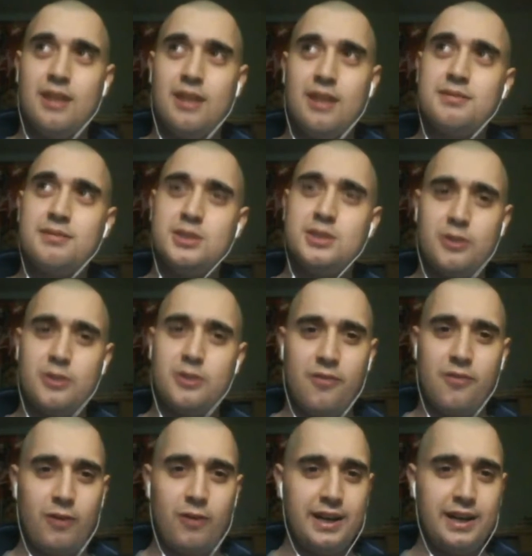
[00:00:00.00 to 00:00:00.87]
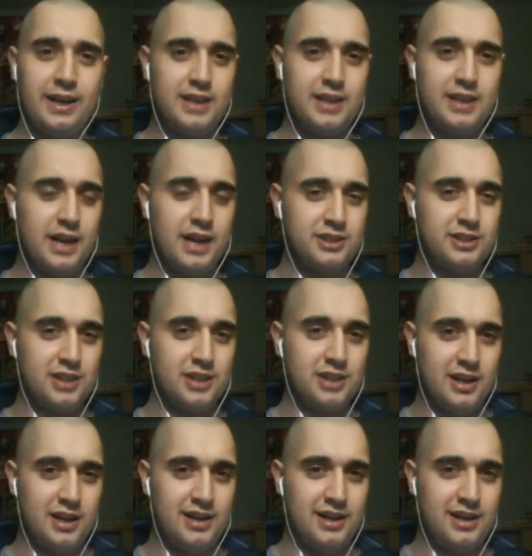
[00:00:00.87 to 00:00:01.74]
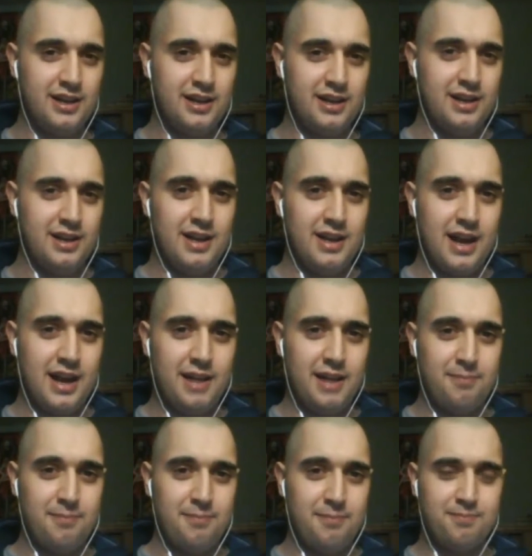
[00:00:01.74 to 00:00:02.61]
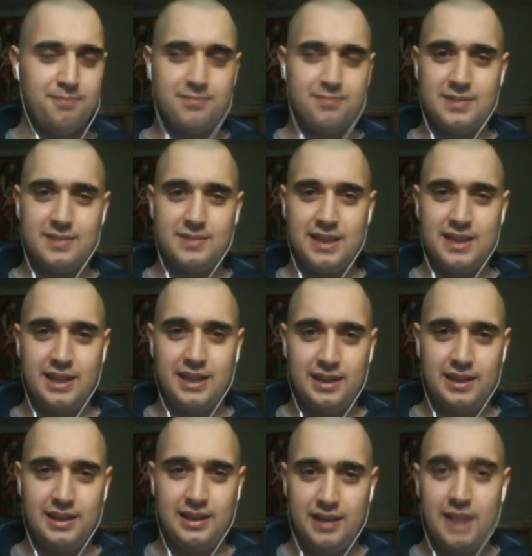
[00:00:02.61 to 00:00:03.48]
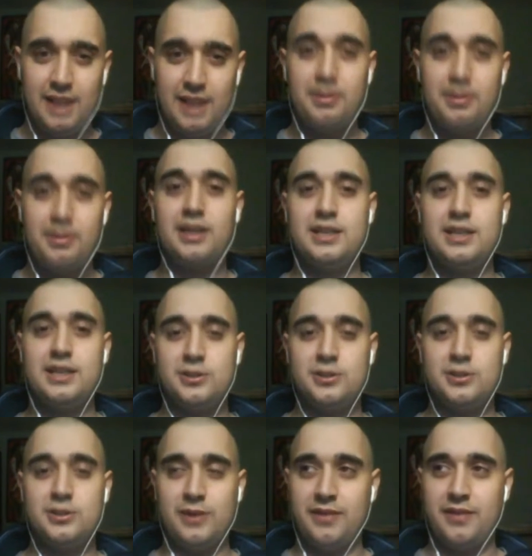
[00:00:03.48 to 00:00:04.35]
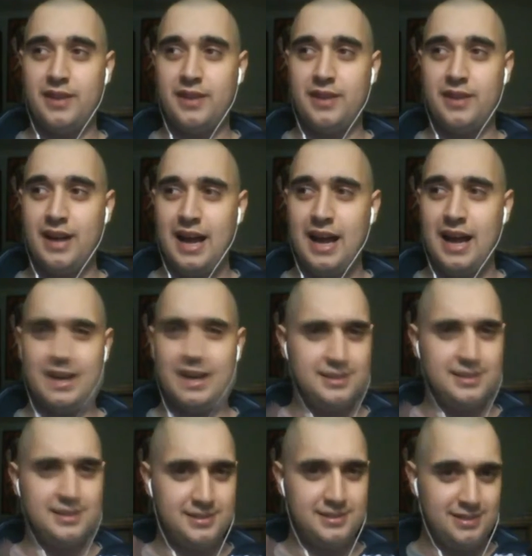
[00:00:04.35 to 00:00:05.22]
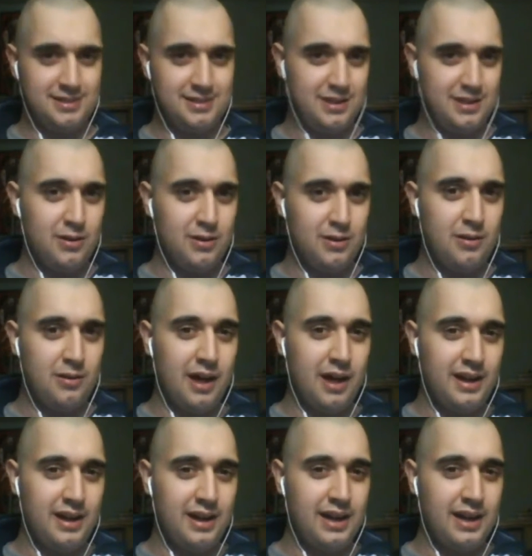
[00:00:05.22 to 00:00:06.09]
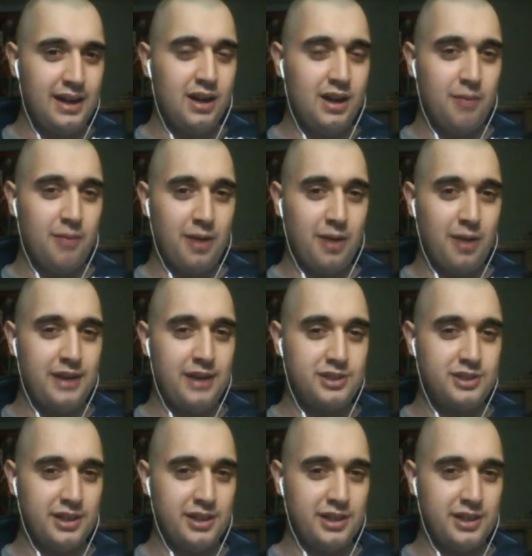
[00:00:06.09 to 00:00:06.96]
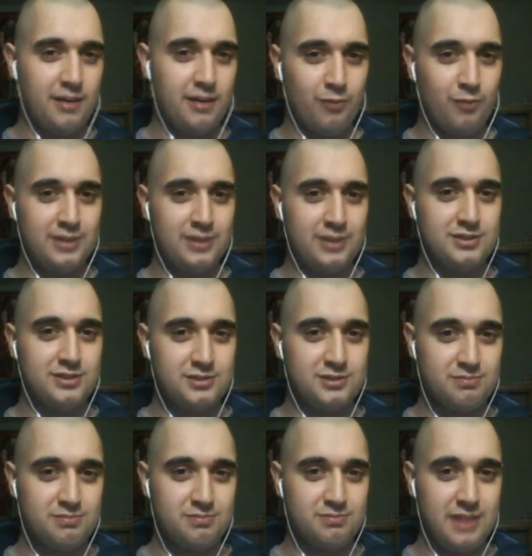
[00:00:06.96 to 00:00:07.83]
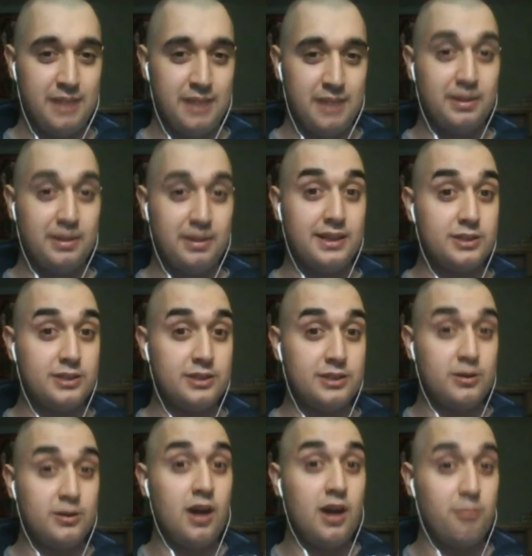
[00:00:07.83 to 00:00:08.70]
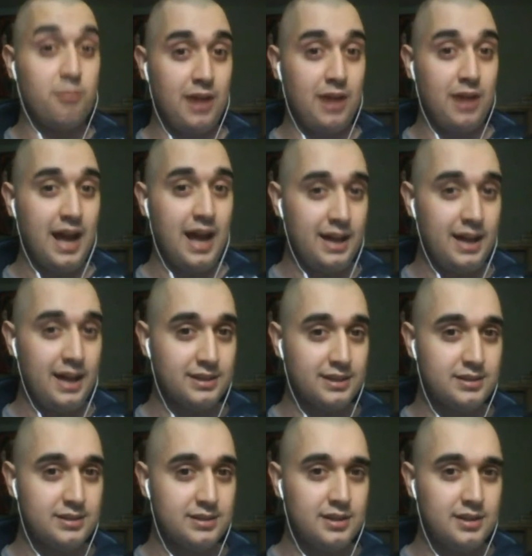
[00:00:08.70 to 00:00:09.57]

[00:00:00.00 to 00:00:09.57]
Well, since we've already touched on the inability to even as an incomprehension of one's inability to comprehend,